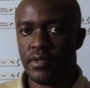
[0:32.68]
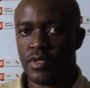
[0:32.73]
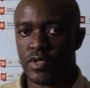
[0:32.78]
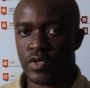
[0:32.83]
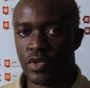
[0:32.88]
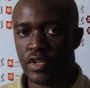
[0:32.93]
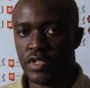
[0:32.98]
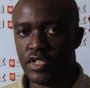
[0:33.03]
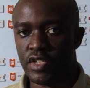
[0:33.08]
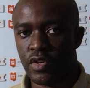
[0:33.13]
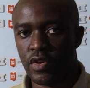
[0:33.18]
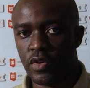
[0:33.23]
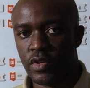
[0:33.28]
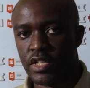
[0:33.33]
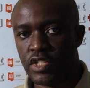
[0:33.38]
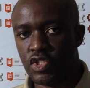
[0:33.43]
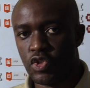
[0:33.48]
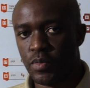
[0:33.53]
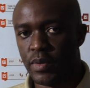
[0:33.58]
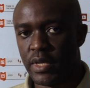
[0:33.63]
Scottie Go
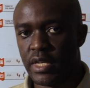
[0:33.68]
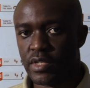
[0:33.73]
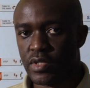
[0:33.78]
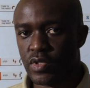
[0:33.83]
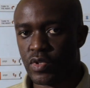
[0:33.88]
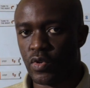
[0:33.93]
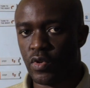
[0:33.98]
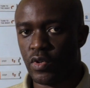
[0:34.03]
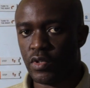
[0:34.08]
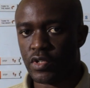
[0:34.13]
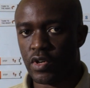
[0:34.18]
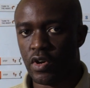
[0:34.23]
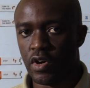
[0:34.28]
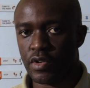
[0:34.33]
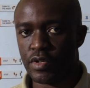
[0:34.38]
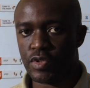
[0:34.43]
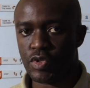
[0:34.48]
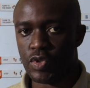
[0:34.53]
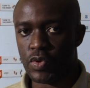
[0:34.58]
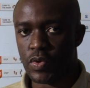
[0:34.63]
needs to be installed
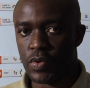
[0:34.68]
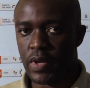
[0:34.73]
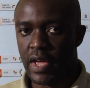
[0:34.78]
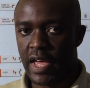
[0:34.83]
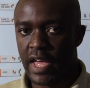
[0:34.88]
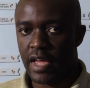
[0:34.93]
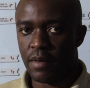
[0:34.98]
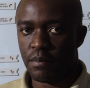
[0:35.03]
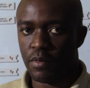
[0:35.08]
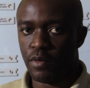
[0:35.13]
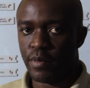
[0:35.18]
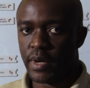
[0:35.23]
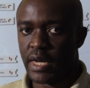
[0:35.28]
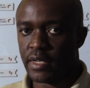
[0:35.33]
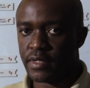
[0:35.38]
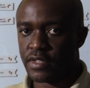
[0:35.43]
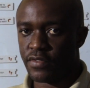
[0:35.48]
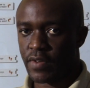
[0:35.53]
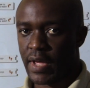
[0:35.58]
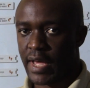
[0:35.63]
onto a mobile
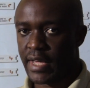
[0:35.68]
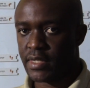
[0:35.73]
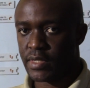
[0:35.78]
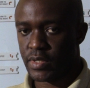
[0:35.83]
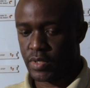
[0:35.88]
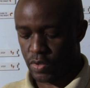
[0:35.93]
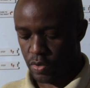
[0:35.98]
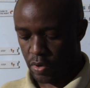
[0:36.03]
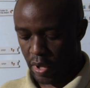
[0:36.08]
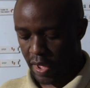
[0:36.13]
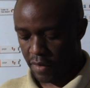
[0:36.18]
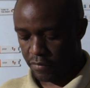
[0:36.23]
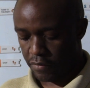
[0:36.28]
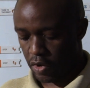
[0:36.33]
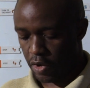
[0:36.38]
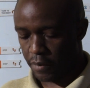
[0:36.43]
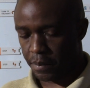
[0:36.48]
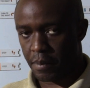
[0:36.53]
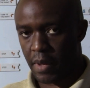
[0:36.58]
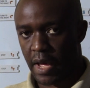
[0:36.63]
device. So I've
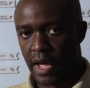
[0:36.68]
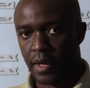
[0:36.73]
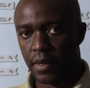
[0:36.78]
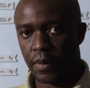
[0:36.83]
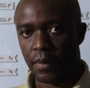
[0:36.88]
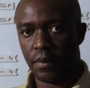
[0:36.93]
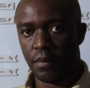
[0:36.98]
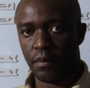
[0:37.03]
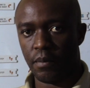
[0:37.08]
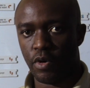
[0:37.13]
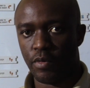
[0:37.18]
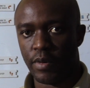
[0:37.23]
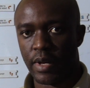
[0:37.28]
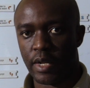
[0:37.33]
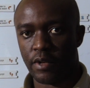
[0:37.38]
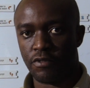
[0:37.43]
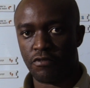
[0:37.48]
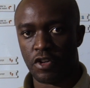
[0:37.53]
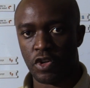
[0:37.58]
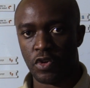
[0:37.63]
got my mobile
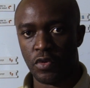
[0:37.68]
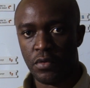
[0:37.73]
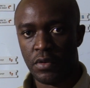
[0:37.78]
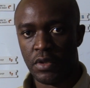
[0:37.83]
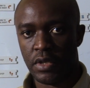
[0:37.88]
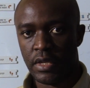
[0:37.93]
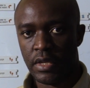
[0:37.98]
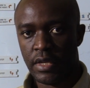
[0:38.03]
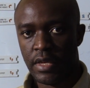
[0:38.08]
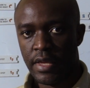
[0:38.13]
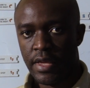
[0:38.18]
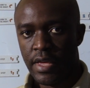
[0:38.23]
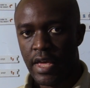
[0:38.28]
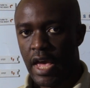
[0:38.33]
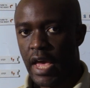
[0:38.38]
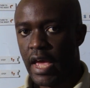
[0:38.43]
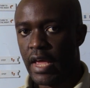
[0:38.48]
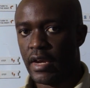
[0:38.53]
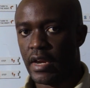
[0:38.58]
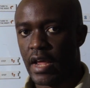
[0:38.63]
phone
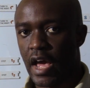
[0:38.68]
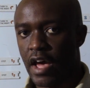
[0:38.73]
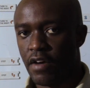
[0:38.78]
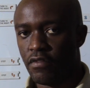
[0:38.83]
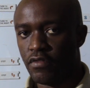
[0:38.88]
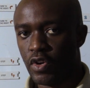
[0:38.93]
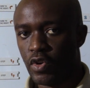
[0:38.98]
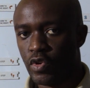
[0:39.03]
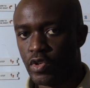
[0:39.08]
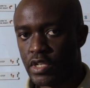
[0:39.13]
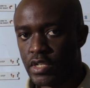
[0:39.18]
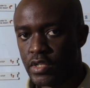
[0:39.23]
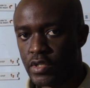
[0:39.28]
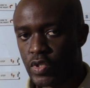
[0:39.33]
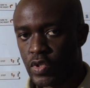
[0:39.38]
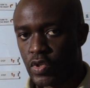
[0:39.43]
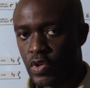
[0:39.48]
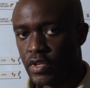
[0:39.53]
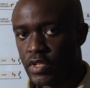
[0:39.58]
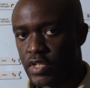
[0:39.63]
and I've loaded
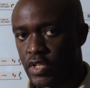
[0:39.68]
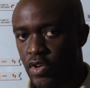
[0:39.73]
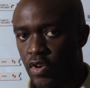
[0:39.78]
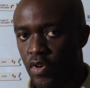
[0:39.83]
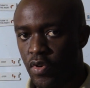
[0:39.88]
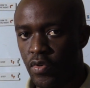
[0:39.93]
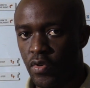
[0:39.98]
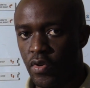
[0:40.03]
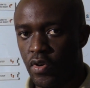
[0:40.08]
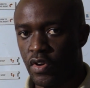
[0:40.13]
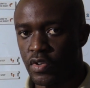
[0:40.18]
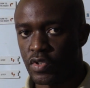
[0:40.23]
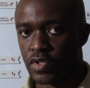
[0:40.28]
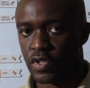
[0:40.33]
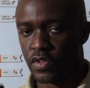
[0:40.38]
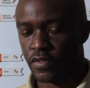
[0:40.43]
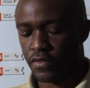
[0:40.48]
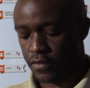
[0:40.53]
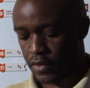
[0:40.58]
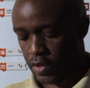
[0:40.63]
Scottie Go onto
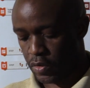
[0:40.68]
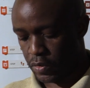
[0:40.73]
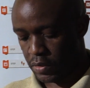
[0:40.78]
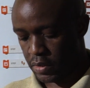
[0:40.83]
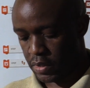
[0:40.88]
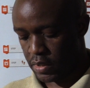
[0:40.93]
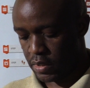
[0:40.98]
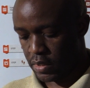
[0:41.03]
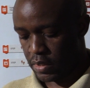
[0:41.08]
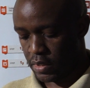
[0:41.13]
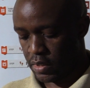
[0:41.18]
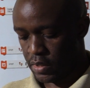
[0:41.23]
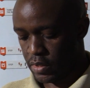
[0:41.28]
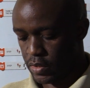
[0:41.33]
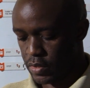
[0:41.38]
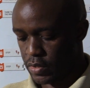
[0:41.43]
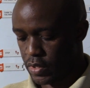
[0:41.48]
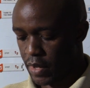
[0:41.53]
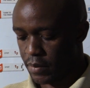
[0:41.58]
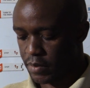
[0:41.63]
the phone.
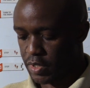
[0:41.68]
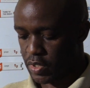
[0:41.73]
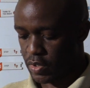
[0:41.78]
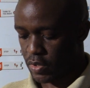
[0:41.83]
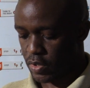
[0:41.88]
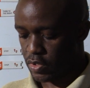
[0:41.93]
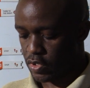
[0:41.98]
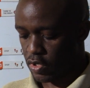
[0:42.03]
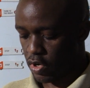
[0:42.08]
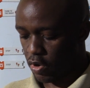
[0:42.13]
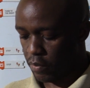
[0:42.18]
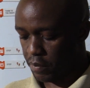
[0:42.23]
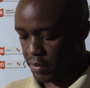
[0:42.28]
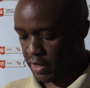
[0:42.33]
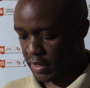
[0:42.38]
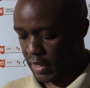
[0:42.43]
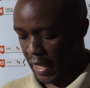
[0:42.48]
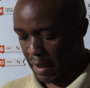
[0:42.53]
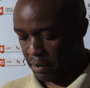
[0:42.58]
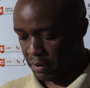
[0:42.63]
So I'm just going to
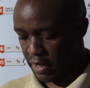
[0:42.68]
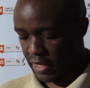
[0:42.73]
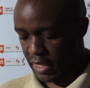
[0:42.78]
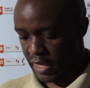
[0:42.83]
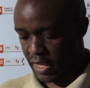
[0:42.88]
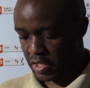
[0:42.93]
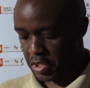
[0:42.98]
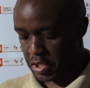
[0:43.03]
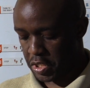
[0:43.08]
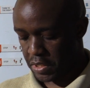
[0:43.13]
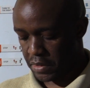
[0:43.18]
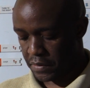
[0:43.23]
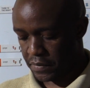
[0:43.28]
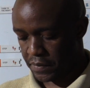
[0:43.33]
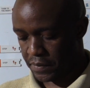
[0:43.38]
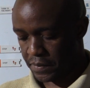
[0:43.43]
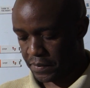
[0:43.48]
open the application.